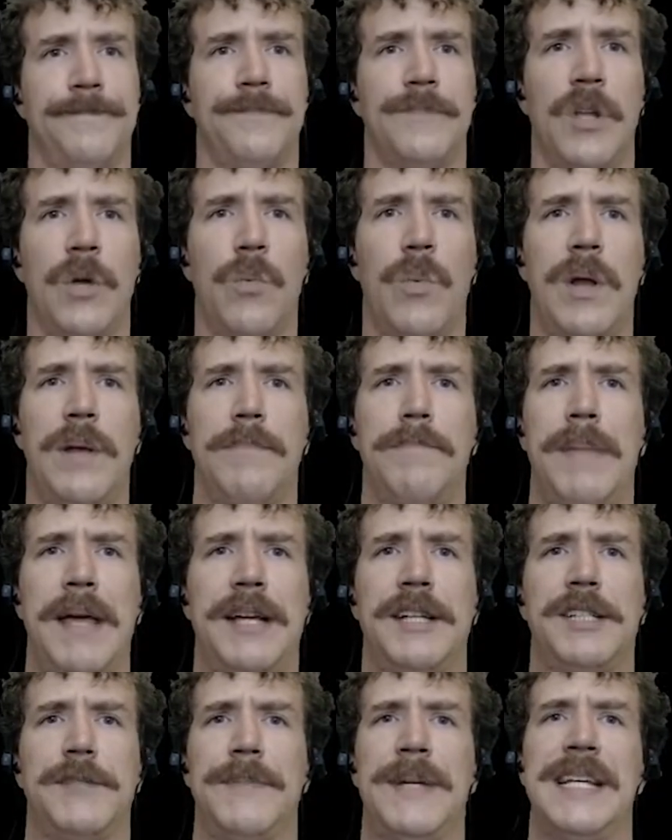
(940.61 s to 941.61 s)
What
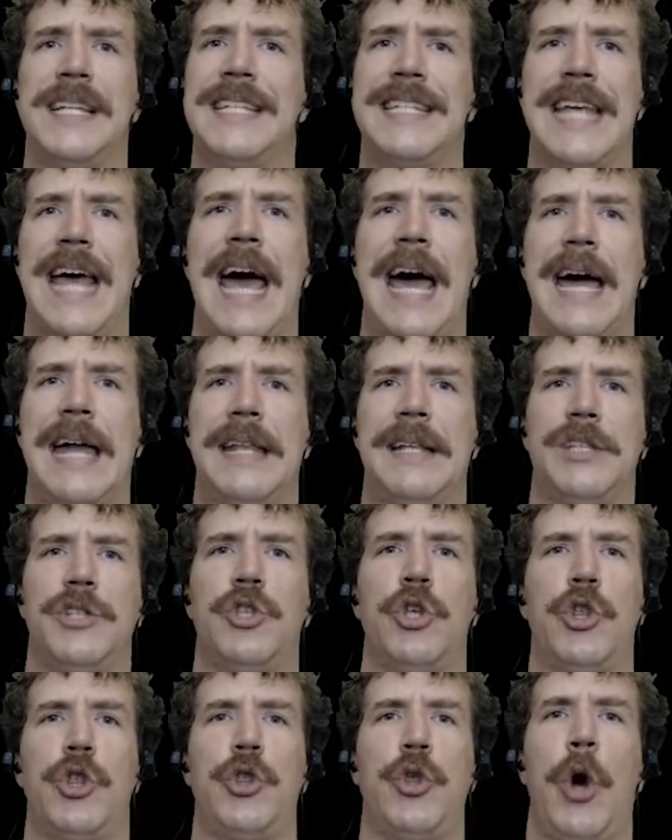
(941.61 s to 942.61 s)
makes me sad is
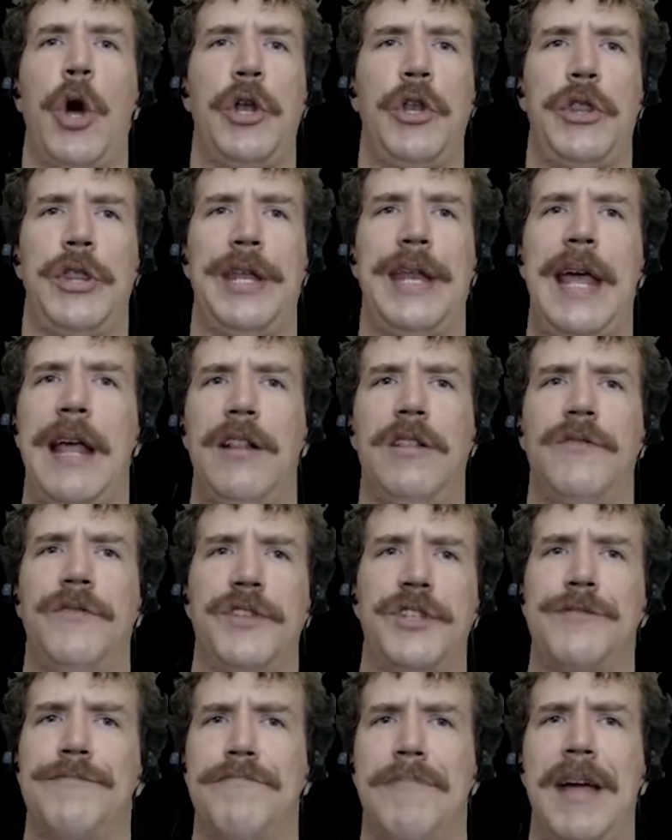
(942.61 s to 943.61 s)
the thought that
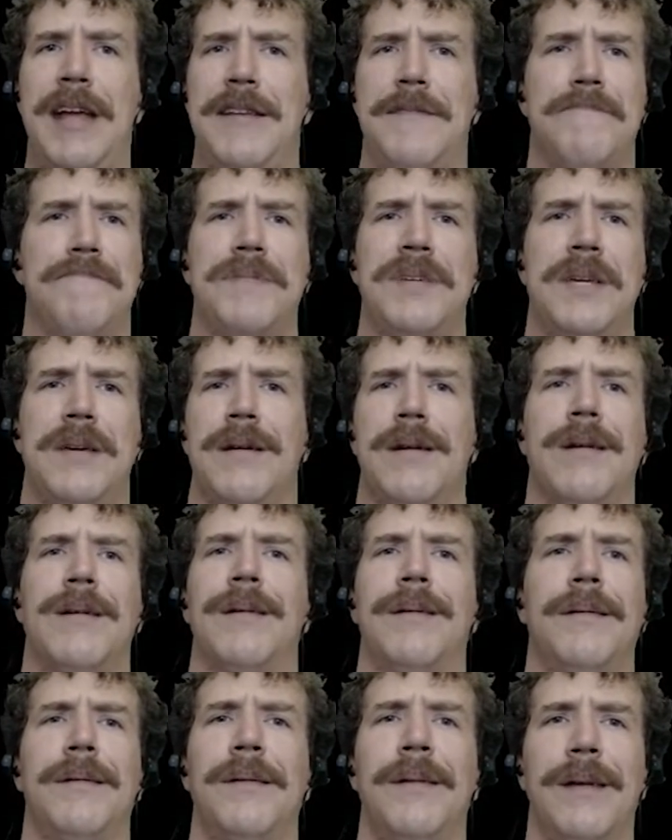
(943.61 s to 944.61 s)
Elvis might be
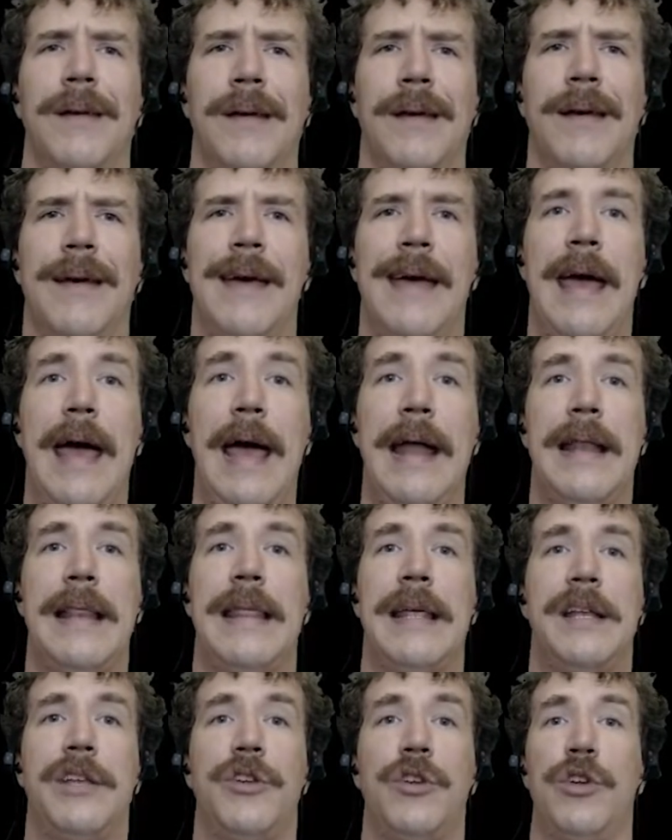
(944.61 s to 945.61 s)
hurt, and
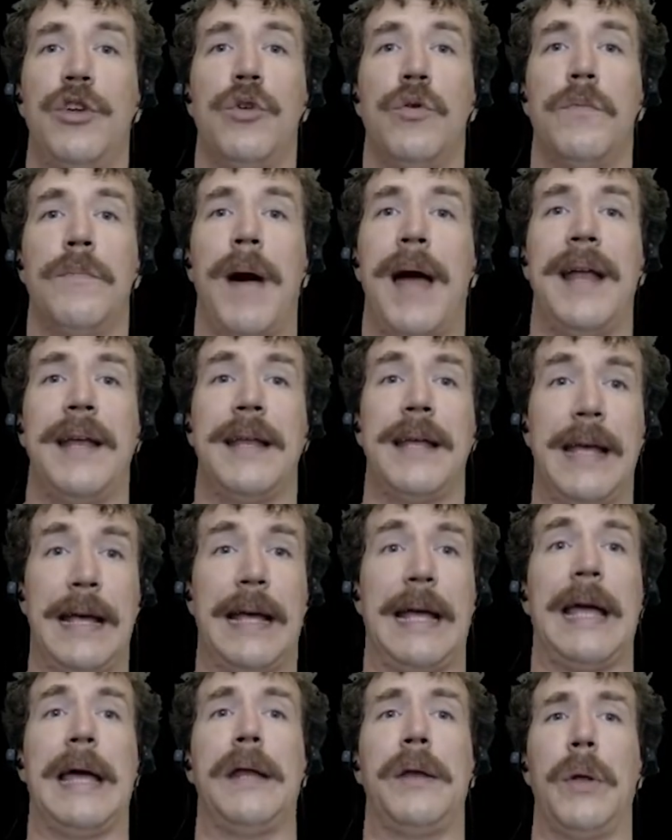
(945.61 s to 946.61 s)
that you
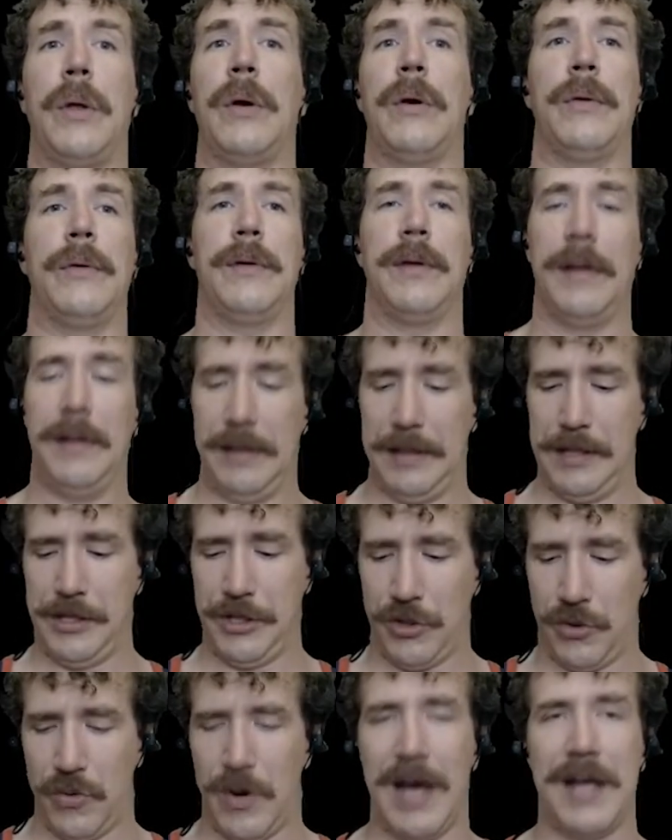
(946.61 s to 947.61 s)
might get hurt on
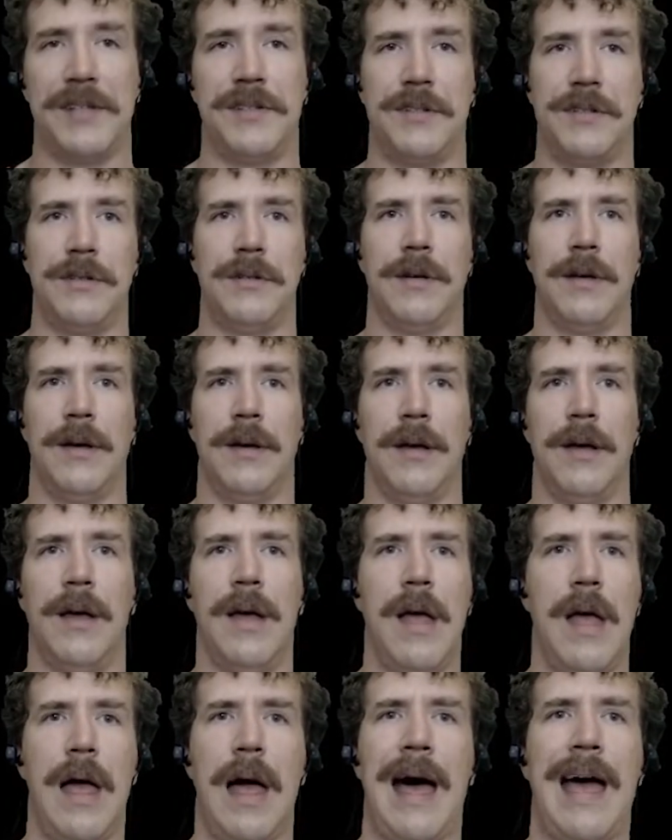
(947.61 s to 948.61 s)
this quest.
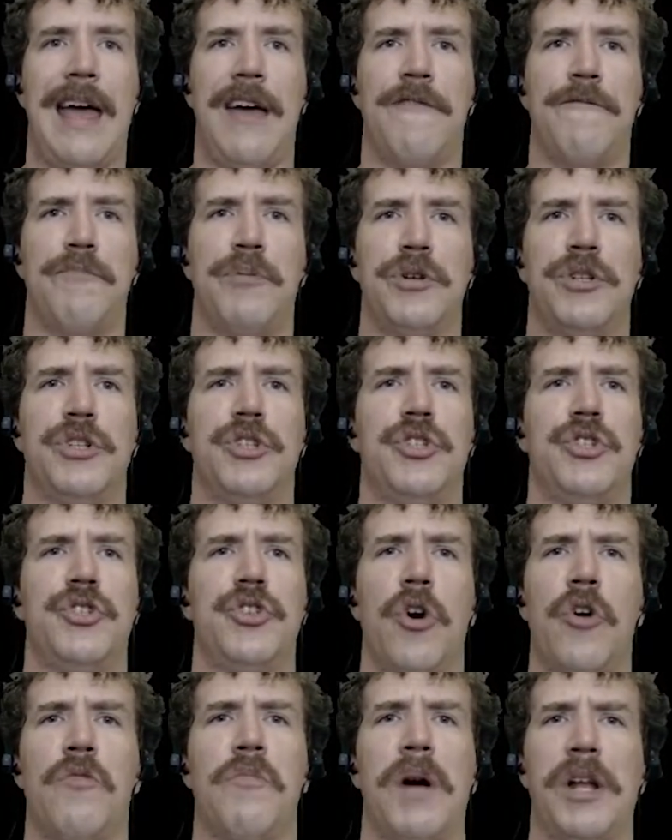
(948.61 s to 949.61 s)
I have put
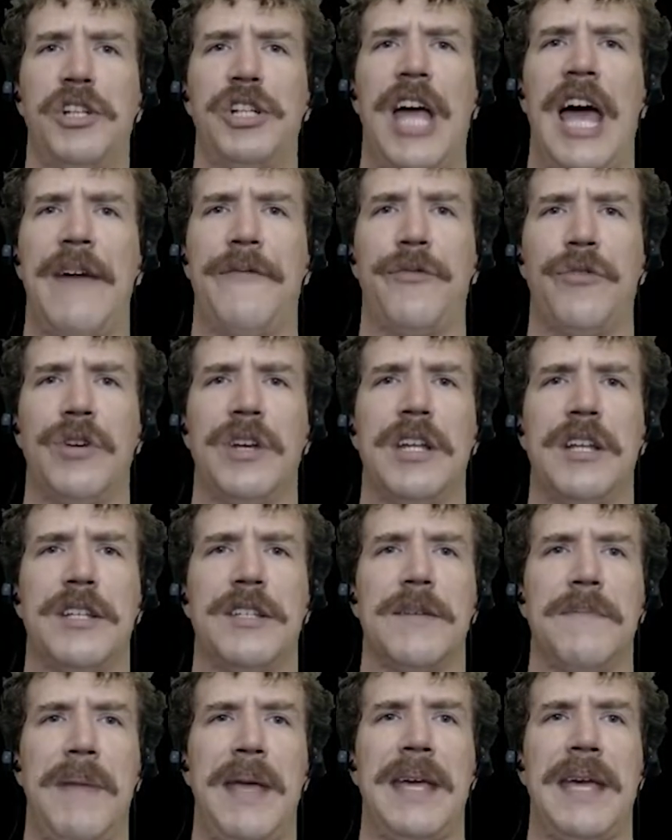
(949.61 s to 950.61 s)
so much effort
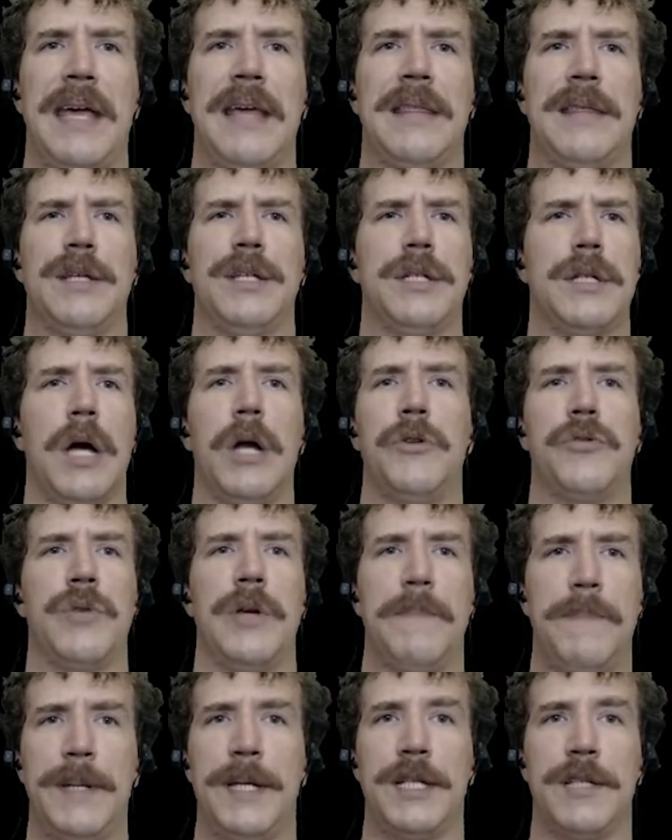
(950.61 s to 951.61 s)
into making this
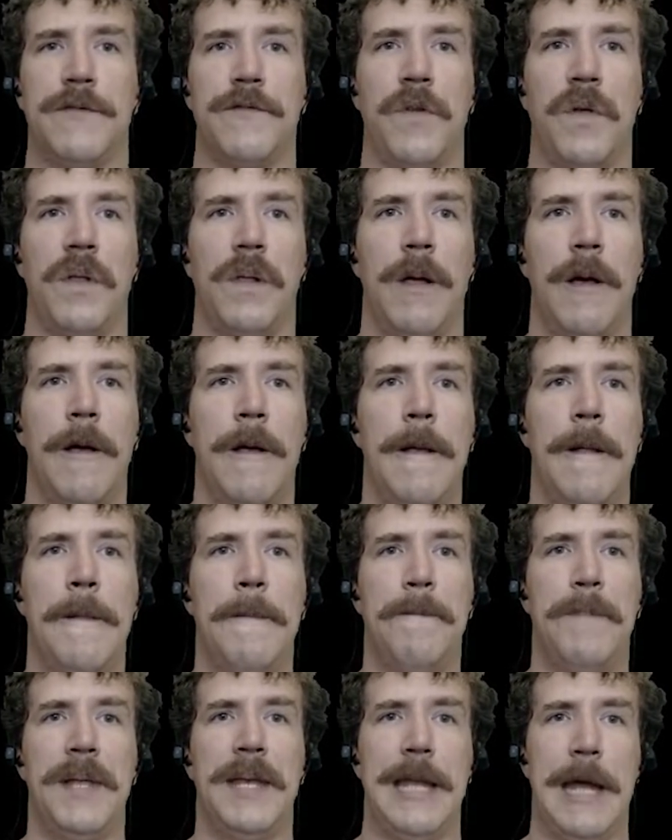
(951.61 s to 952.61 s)
country peaceful,
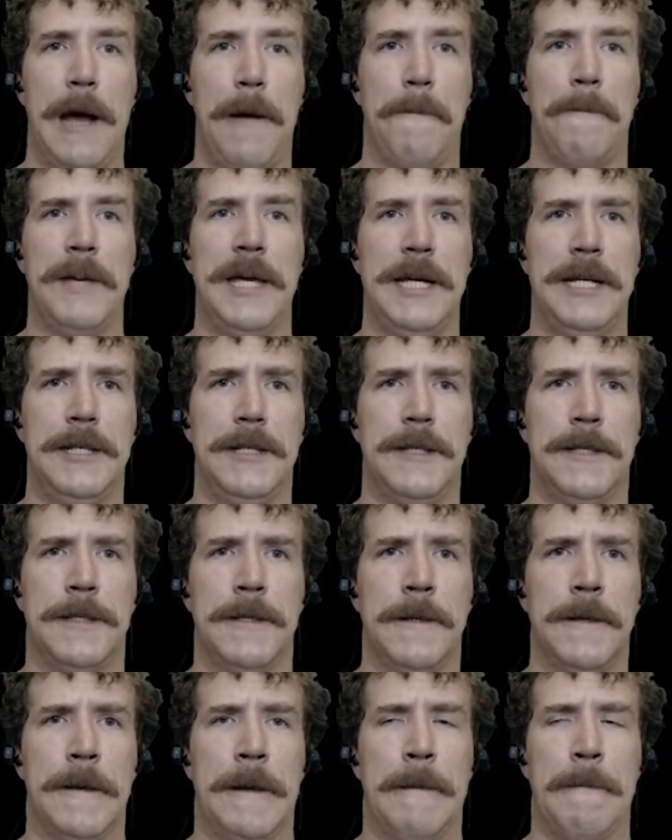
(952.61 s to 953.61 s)
but now peace
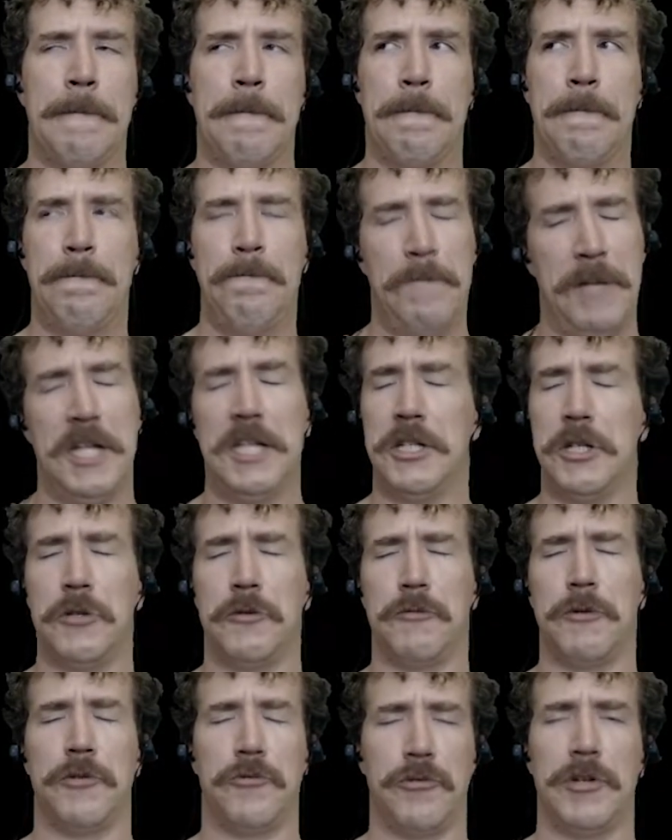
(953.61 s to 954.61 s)

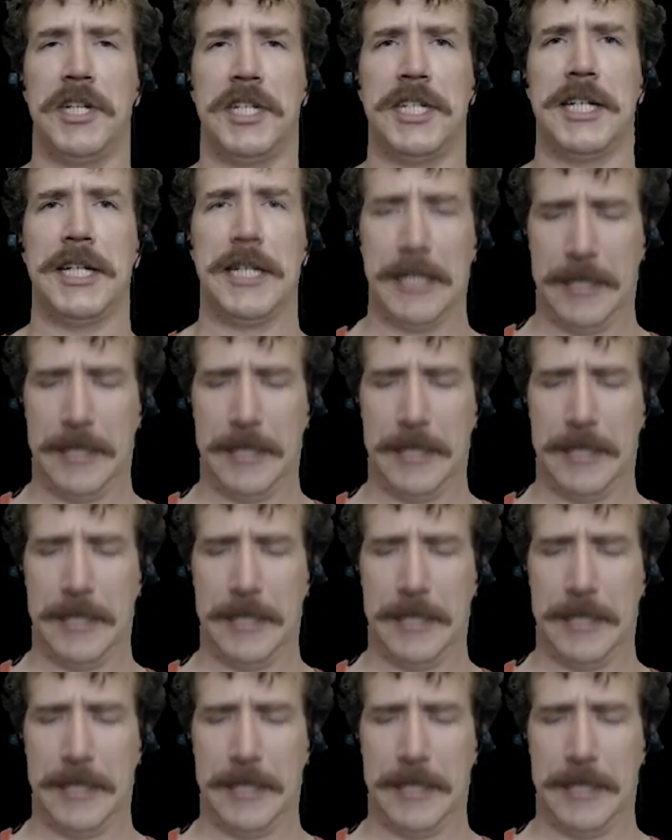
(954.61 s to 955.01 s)
is retreating.